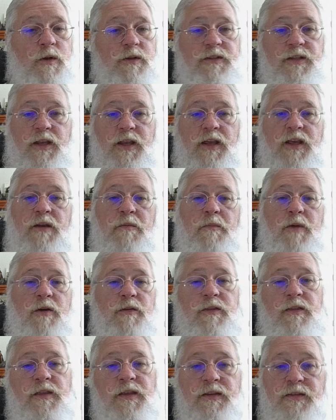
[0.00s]
Once again, in
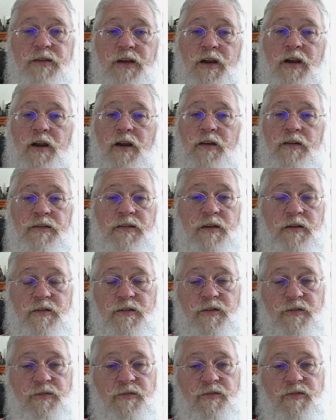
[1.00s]
both of these areas,
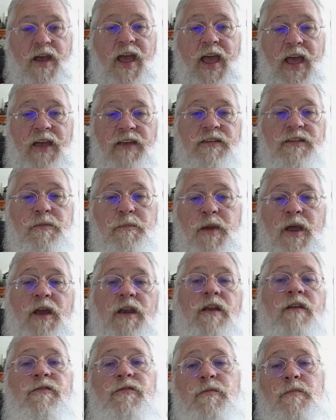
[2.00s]
there's a vast
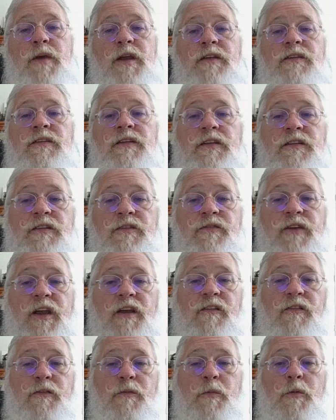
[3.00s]
amount of information that's
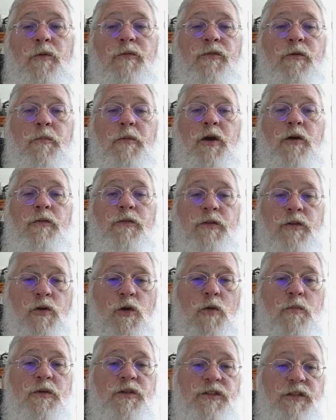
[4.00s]
available for both
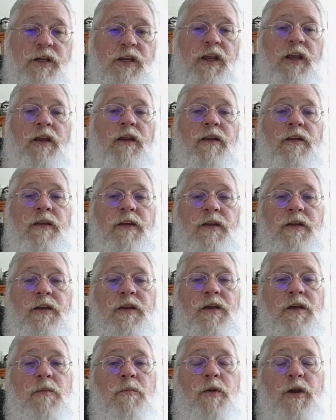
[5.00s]
your machine,
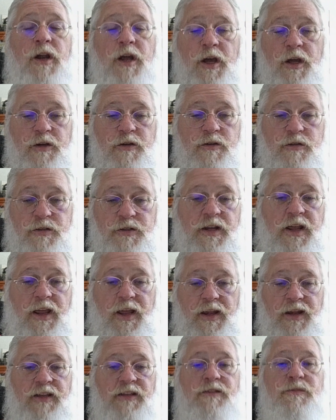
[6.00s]
but
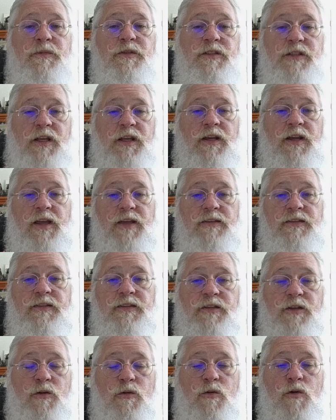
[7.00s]
understand each machine has
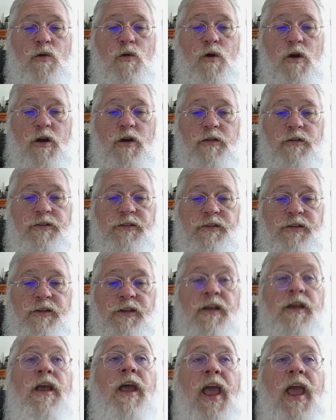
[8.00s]
its own quirks.
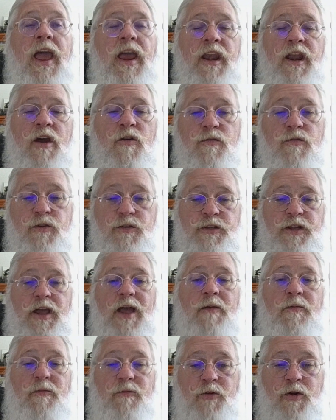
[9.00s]
And over
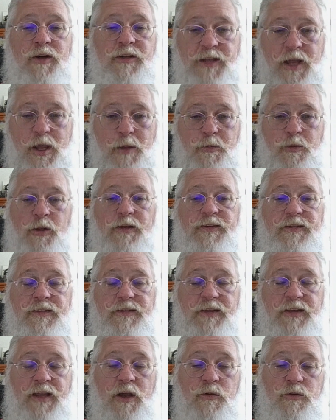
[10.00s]
time, for example, a
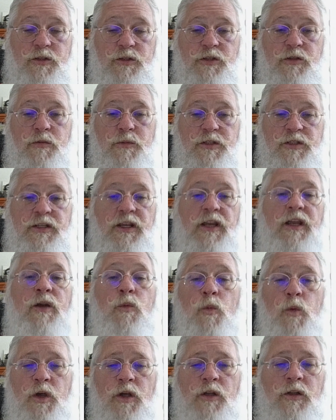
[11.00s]
CO2
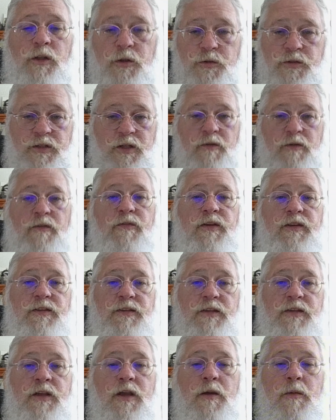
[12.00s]
machine will lose some of
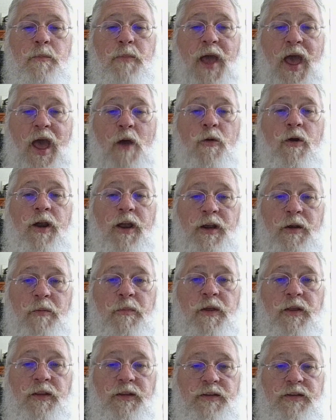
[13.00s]
its power and
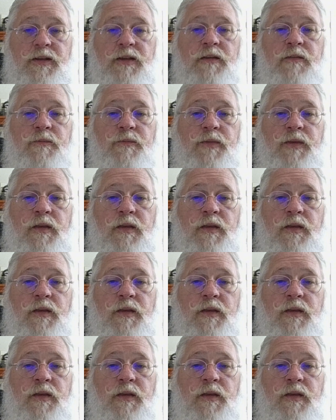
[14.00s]
ability.